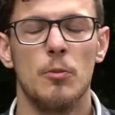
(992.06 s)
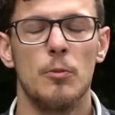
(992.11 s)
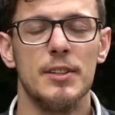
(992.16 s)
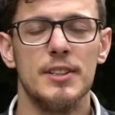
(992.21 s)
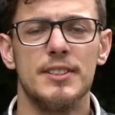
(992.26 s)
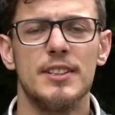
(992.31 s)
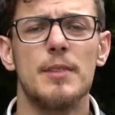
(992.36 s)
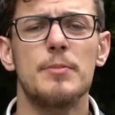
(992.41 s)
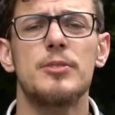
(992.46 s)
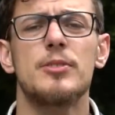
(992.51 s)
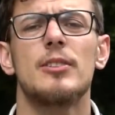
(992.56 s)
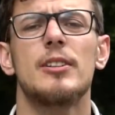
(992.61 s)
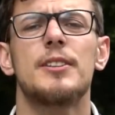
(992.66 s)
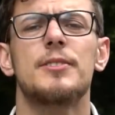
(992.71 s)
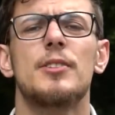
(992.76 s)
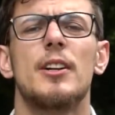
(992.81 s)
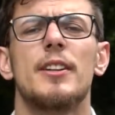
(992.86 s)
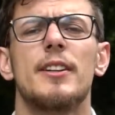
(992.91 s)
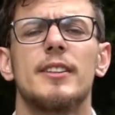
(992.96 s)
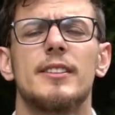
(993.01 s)
When it comes to
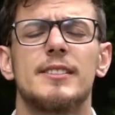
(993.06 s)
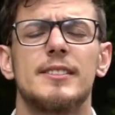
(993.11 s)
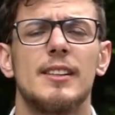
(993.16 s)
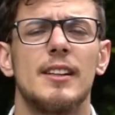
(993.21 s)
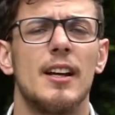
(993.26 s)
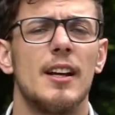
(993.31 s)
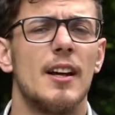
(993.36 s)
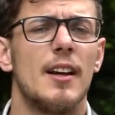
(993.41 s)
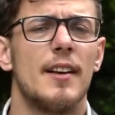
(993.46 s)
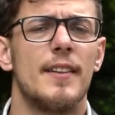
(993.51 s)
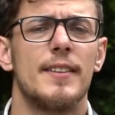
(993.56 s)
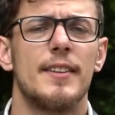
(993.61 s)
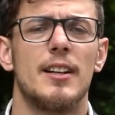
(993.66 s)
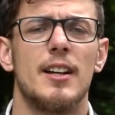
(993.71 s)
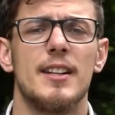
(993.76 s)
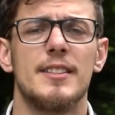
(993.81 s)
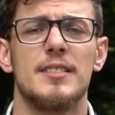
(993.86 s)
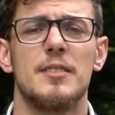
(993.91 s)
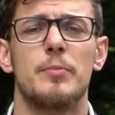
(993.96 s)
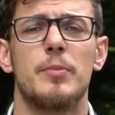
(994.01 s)
electronics, the
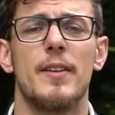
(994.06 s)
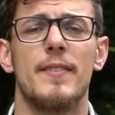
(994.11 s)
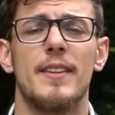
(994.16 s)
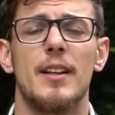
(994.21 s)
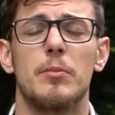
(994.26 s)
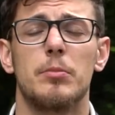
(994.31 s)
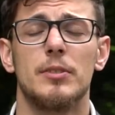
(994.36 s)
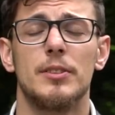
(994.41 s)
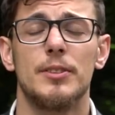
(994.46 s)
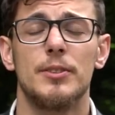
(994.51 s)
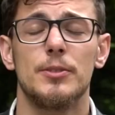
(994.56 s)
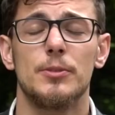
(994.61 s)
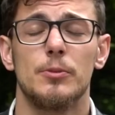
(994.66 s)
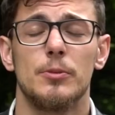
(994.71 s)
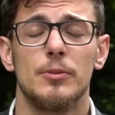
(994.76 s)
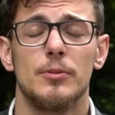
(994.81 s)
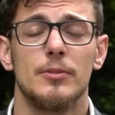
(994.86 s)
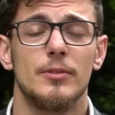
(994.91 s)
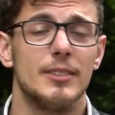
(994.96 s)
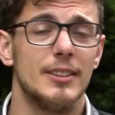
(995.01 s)
guys at BMW
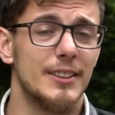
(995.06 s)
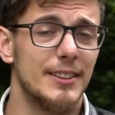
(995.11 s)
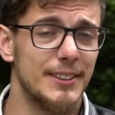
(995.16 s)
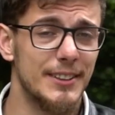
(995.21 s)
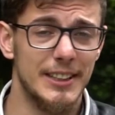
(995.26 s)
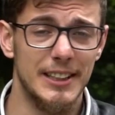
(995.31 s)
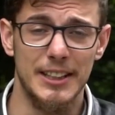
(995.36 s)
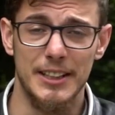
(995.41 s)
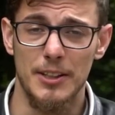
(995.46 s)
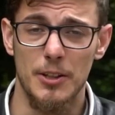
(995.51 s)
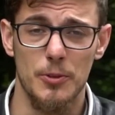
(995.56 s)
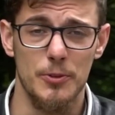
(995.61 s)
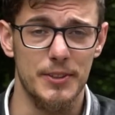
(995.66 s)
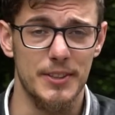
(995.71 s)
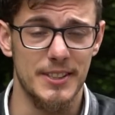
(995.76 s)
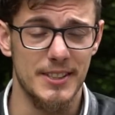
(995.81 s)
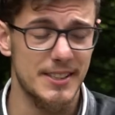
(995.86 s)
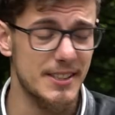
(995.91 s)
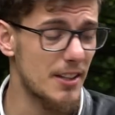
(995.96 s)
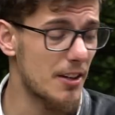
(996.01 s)
really know
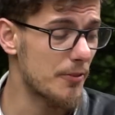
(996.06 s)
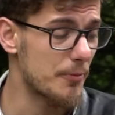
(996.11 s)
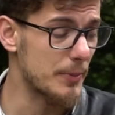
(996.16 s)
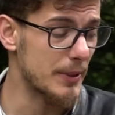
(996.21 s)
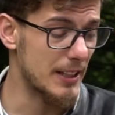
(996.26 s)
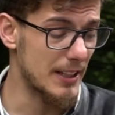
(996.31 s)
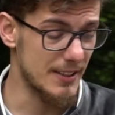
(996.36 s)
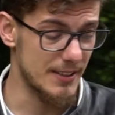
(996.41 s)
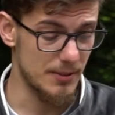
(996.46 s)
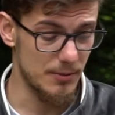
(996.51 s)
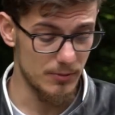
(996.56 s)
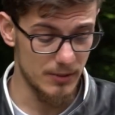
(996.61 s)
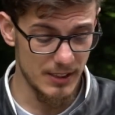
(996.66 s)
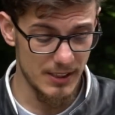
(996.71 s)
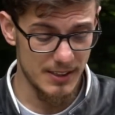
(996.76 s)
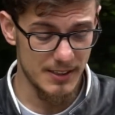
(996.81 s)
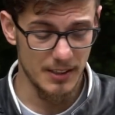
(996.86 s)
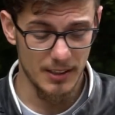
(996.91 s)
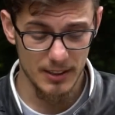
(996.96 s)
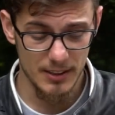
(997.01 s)
their stuff because
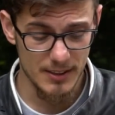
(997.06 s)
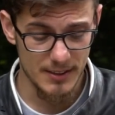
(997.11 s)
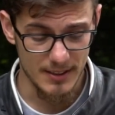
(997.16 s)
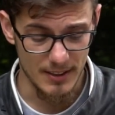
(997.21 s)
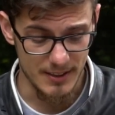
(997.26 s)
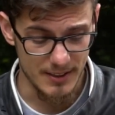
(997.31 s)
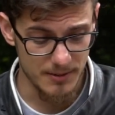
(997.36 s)
these tires are